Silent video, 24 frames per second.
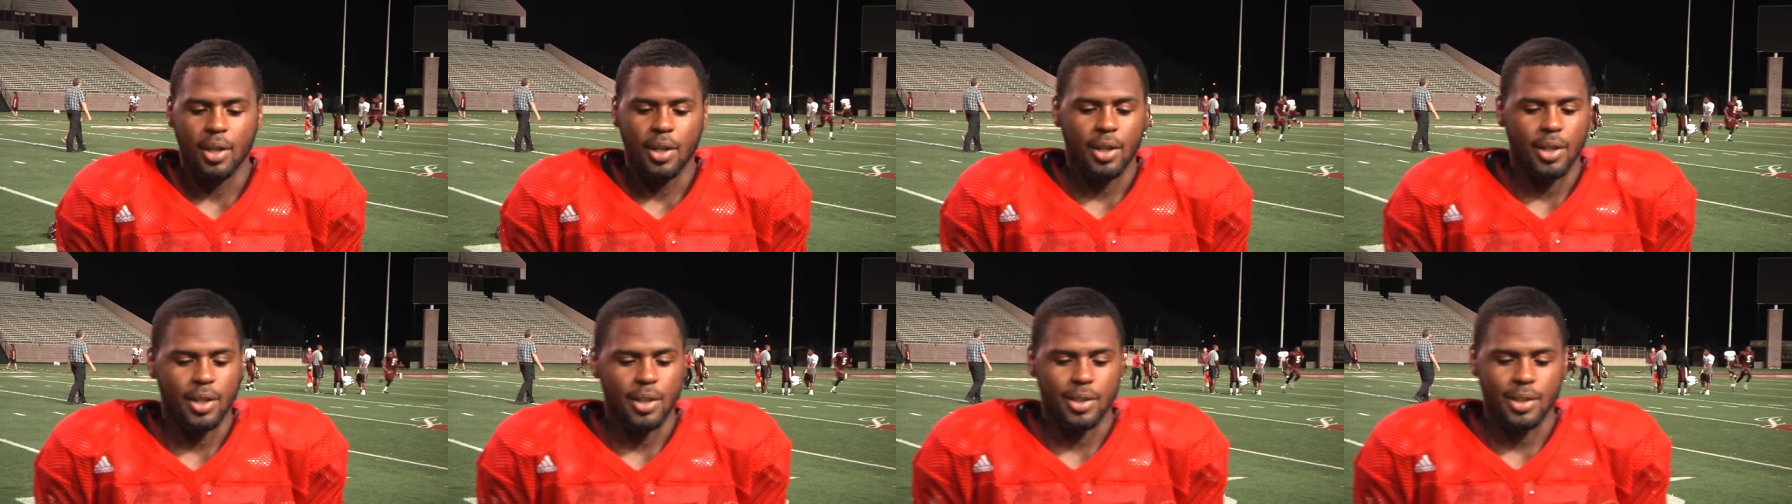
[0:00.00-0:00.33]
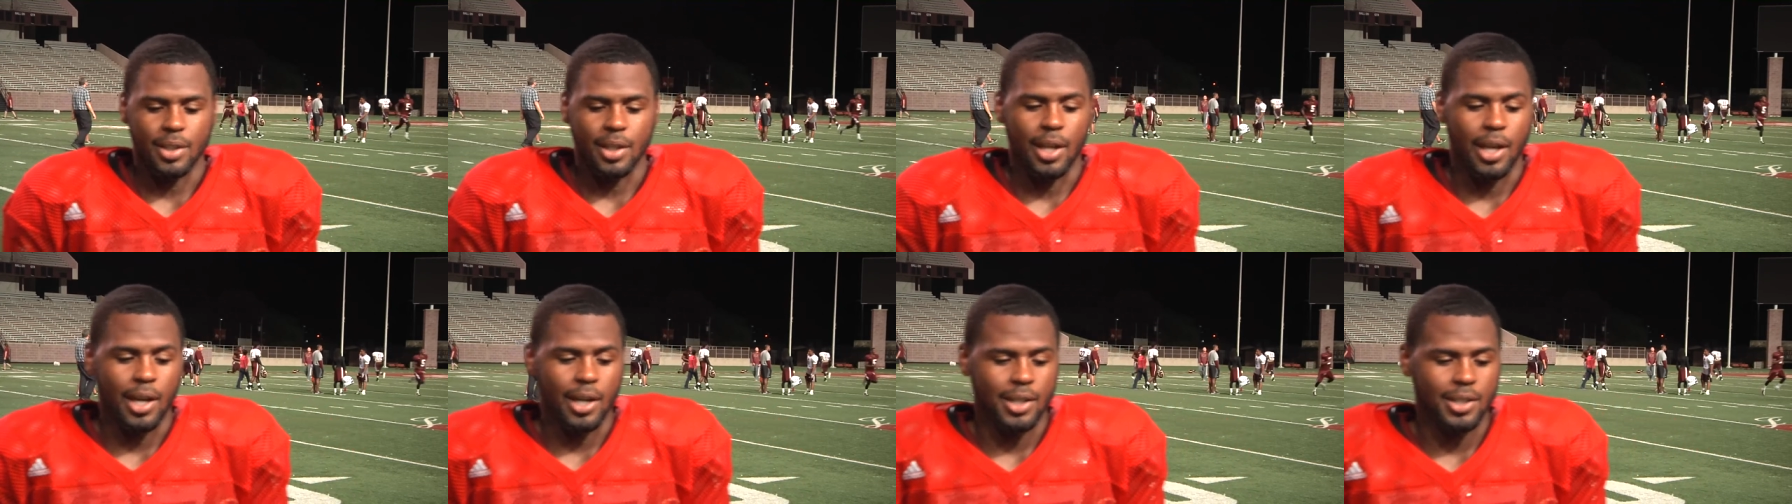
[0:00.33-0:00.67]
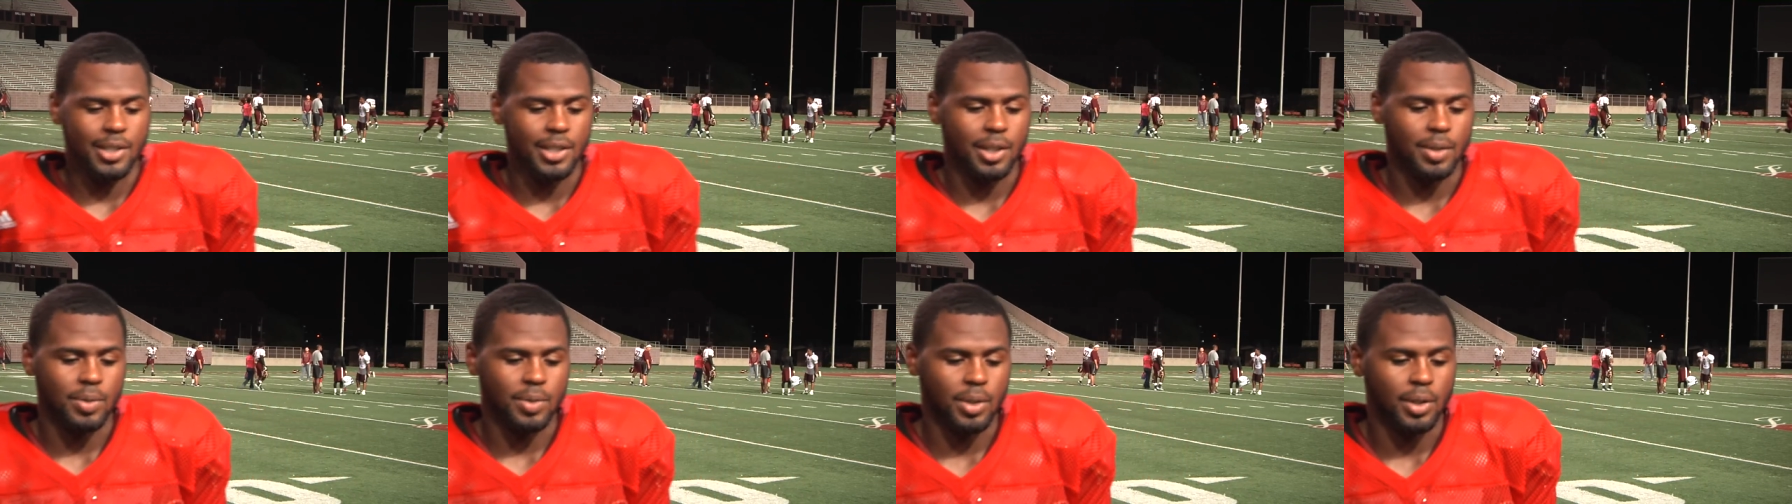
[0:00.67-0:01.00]
because a lot of
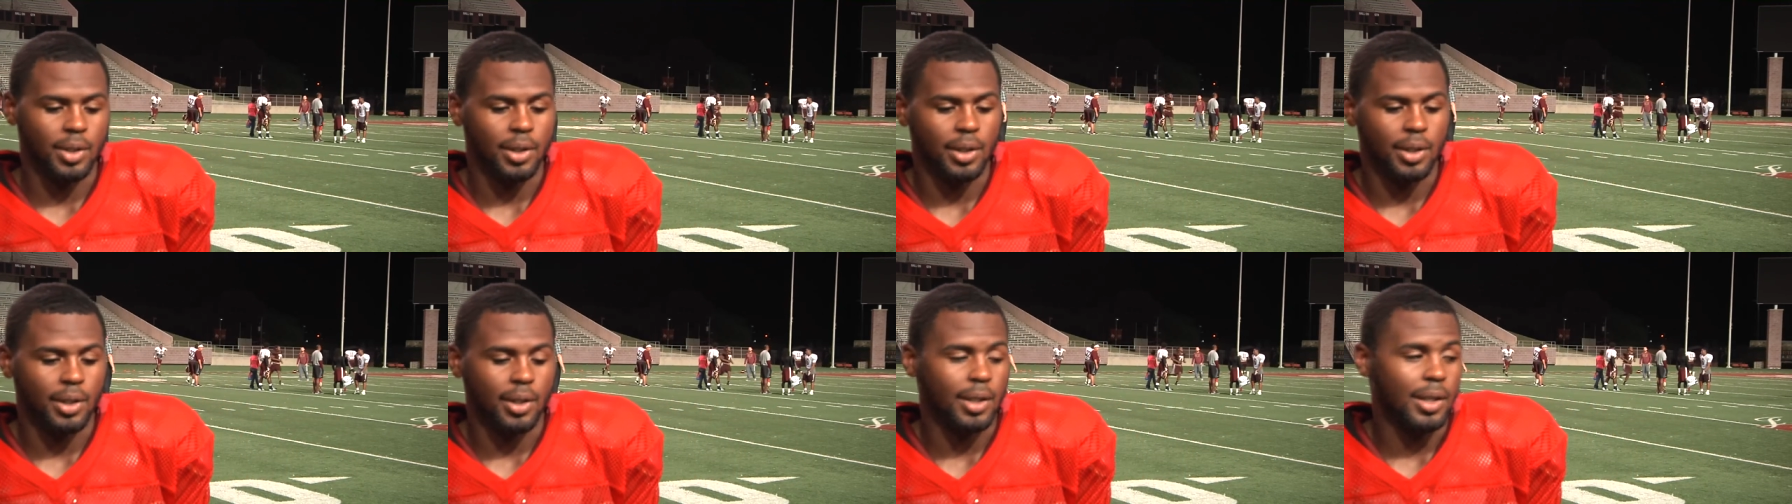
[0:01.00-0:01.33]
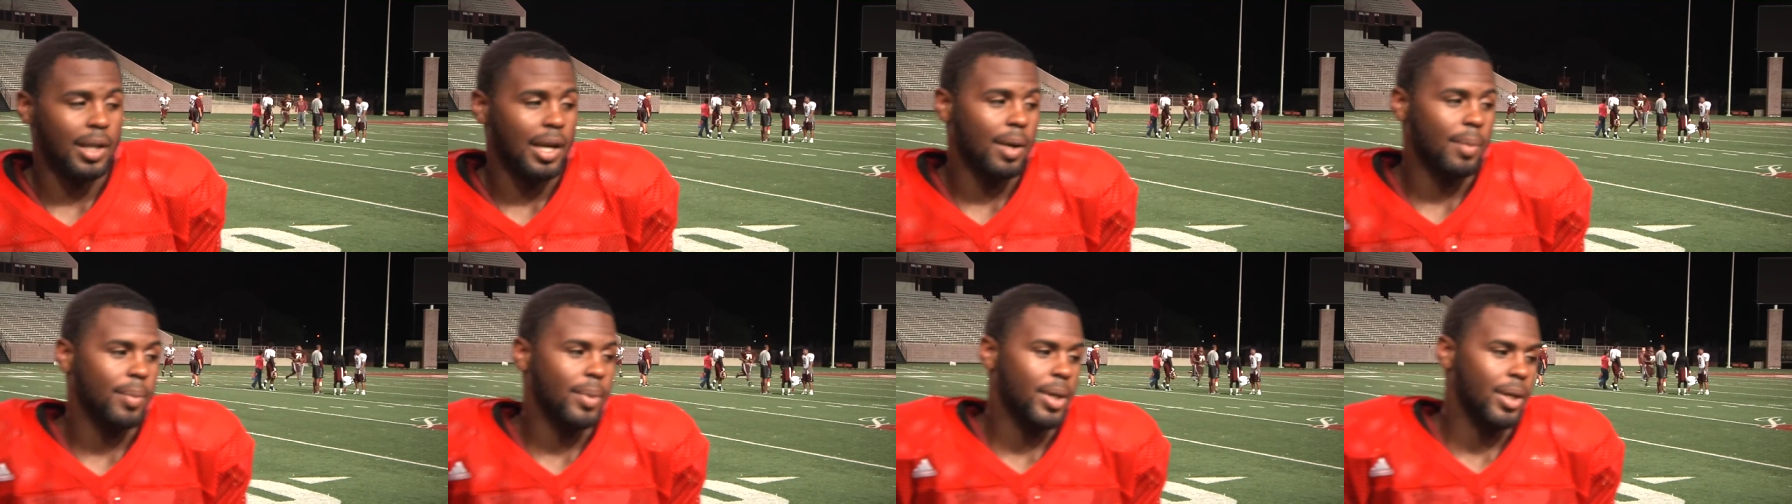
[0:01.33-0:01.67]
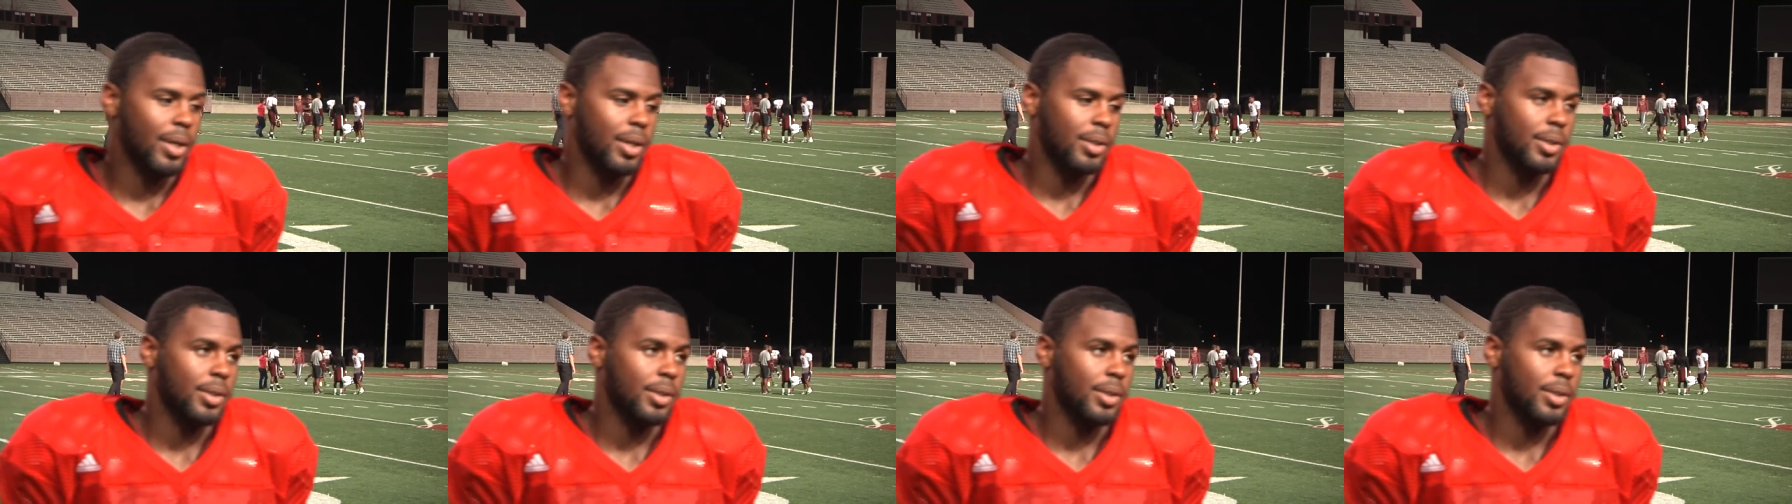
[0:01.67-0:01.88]
teams are looking a lot better.